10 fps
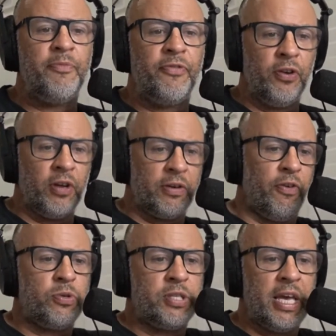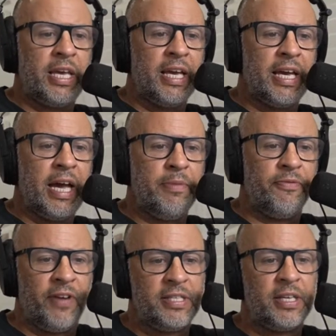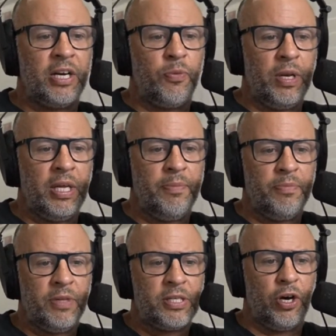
Feel like Volk's kicking game and feints are going to win him this